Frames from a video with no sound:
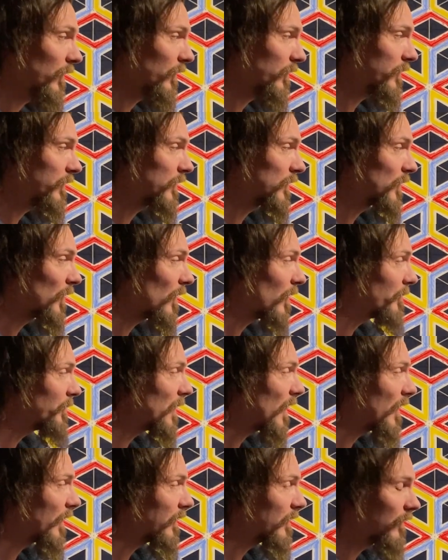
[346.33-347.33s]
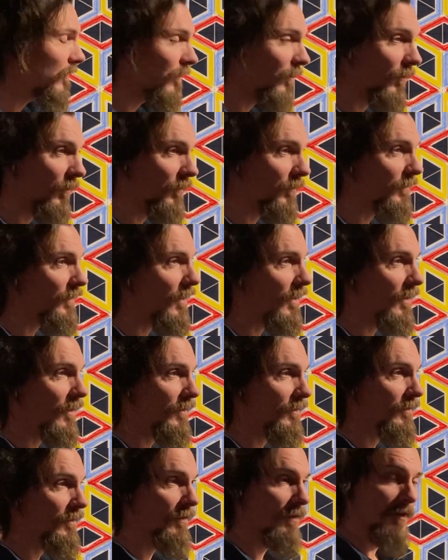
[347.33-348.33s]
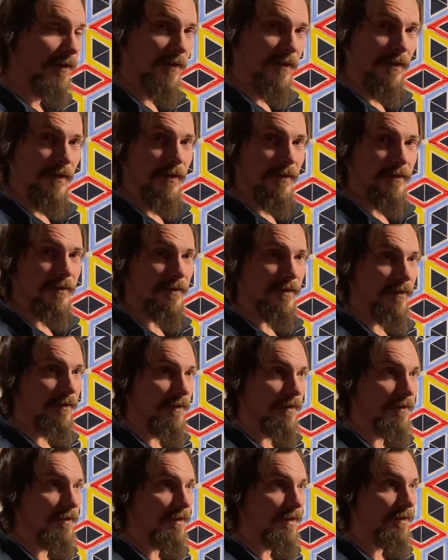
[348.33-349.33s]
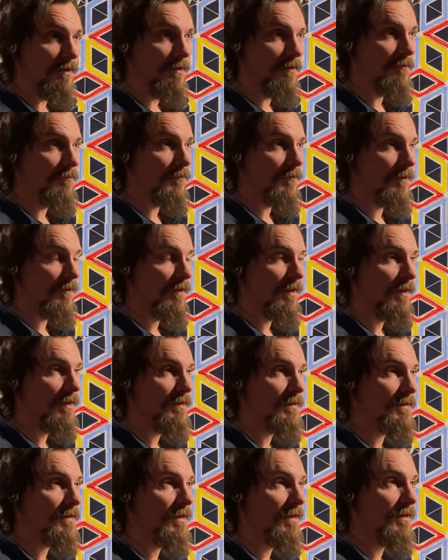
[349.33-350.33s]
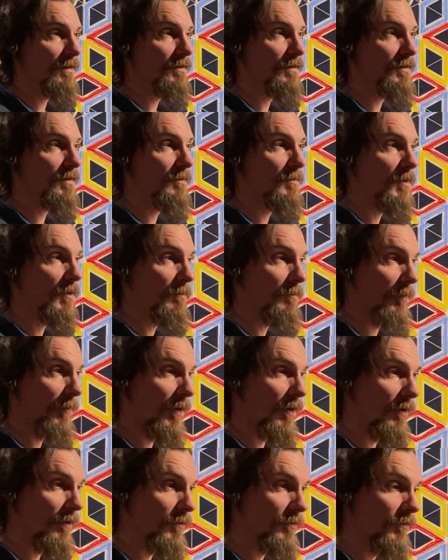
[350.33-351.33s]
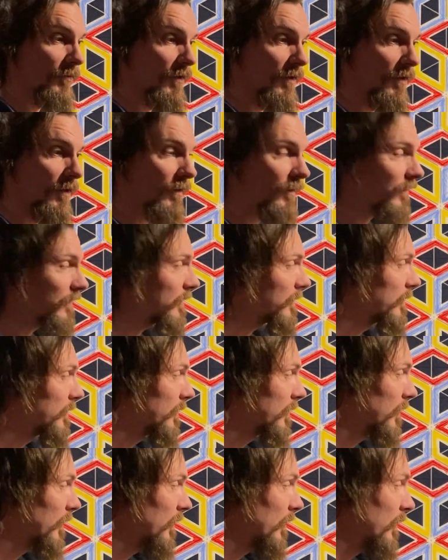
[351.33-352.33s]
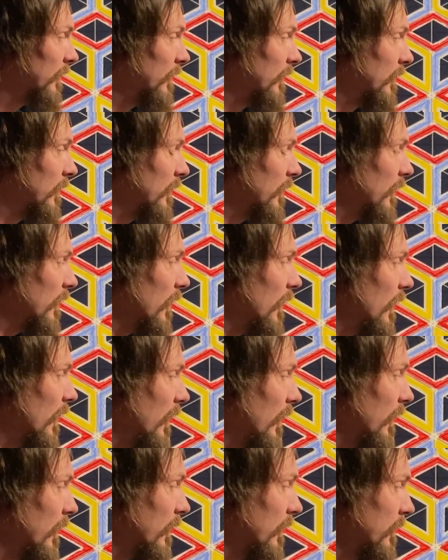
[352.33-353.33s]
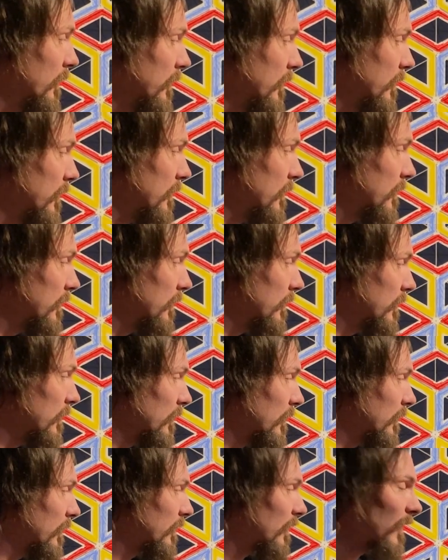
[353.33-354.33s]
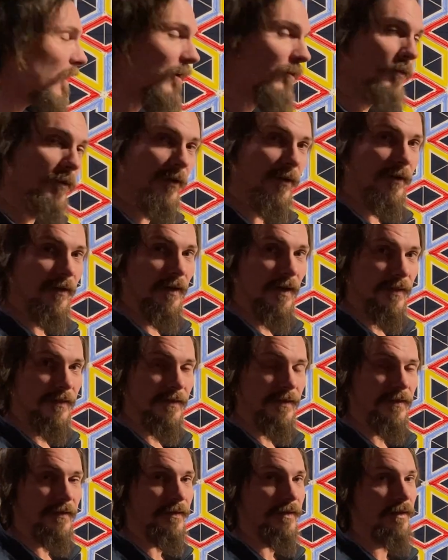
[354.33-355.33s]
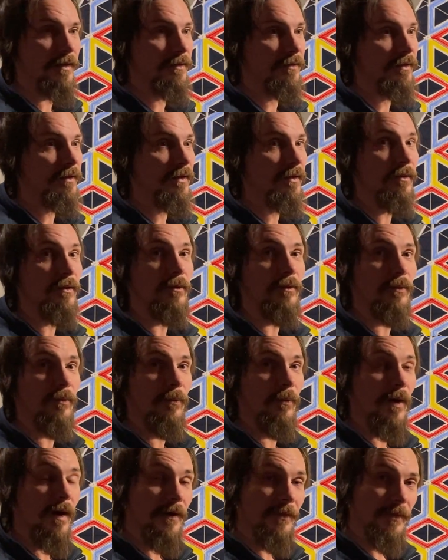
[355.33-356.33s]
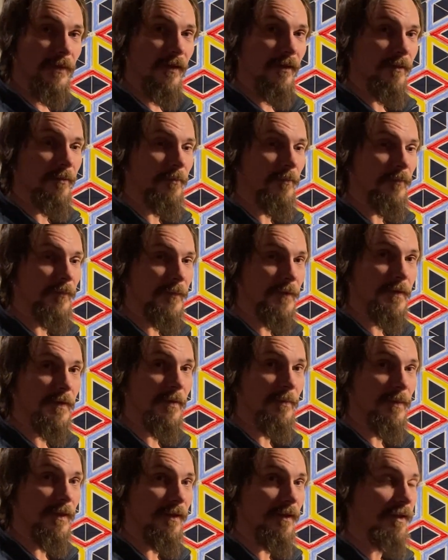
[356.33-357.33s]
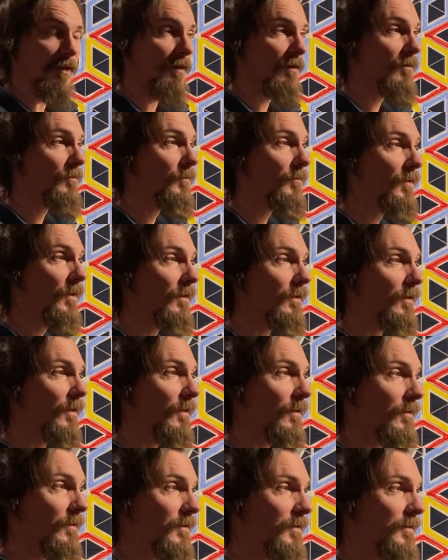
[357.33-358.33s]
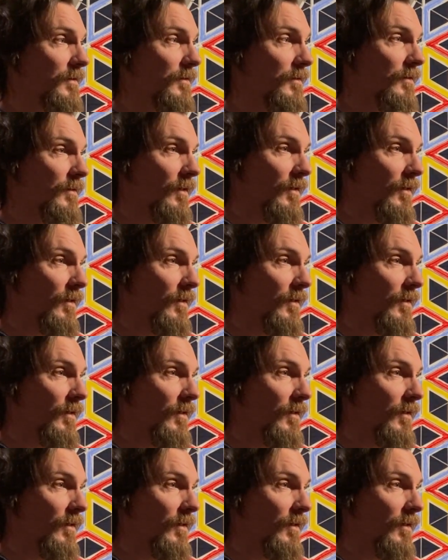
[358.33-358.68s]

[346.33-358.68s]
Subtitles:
so I'm not going to hold on to the need for these things to be perfect, and I wouldn't necessarily want them to be, because